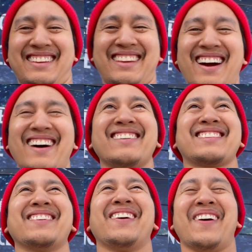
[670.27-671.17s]
Yeah,
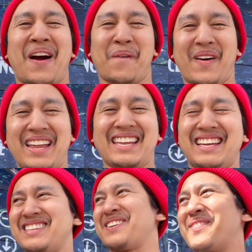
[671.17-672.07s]
so what
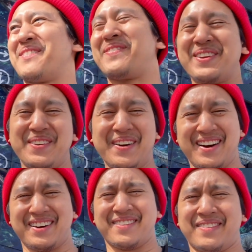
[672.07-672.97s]
is your review
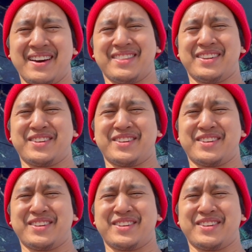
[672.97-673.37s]
of the